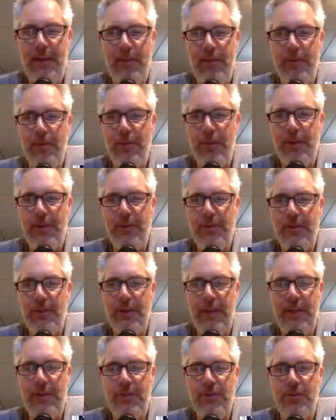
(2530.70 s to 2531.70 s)
And
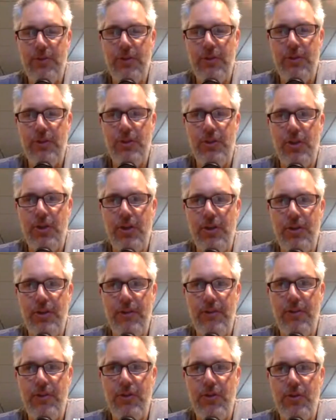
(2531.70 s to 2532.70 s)
things like that. So the
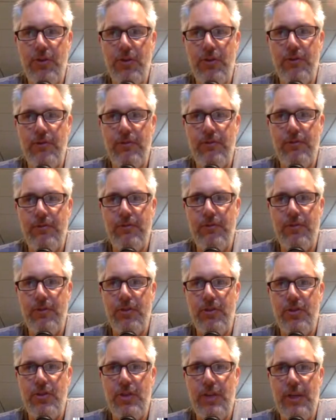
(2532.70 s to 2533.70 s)
Sharks have this sort of
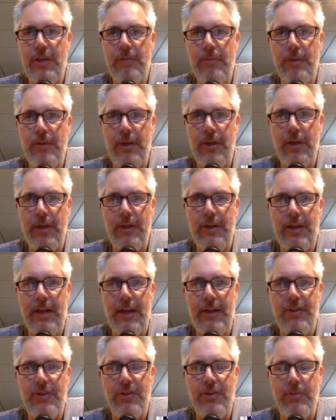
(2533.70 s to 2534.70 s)
stigma
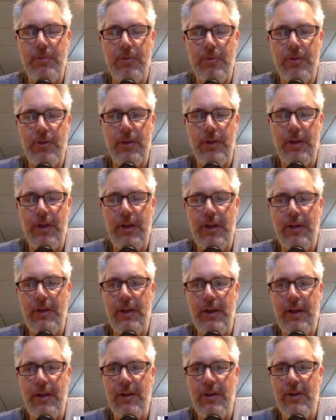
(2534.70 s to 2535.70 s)
attached to them,
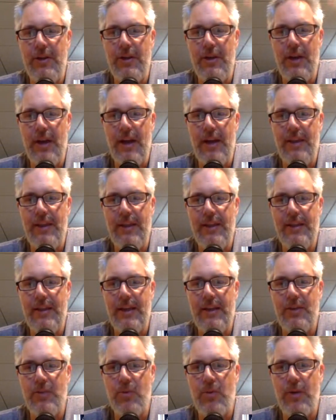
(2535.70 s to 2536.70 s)
and I
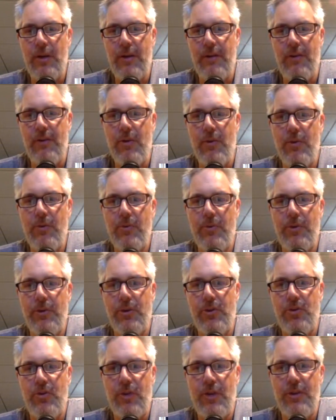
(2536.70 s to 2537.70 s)
think that's why no
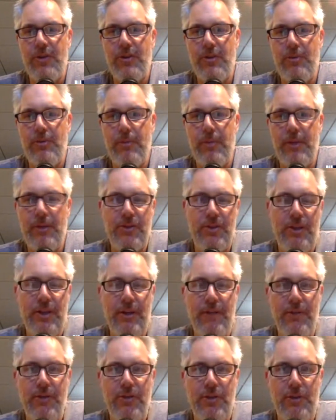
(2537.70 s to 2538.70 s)
one really trusts them,
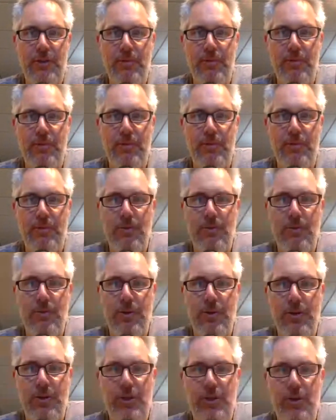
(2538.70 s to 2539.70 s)
because they never seem to
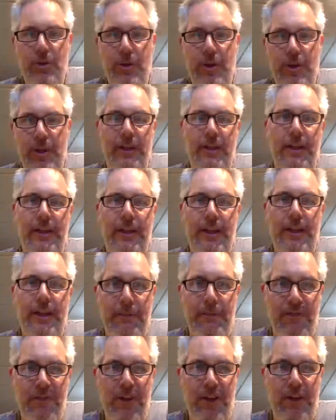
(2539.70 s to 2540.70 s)
really do it. They get
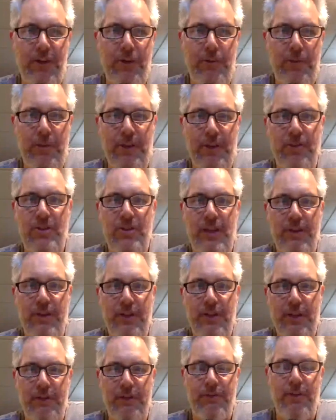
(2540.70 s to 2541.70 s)
finally make the
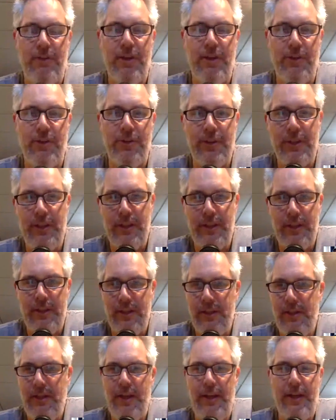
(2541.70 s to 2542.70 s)
Stanley Cup final,
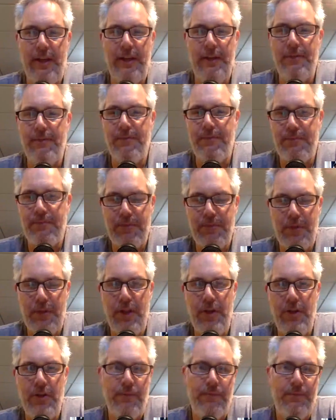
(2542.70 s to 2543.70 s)
and
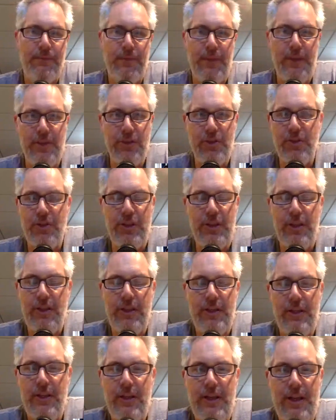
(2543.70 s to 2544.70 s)
it
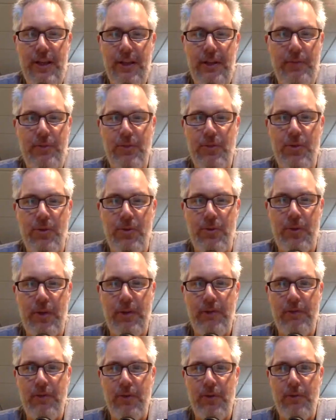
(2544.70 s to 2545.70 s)
just, nothing was
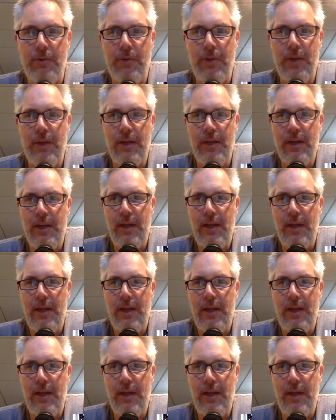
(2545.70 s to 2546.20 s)
going right for them.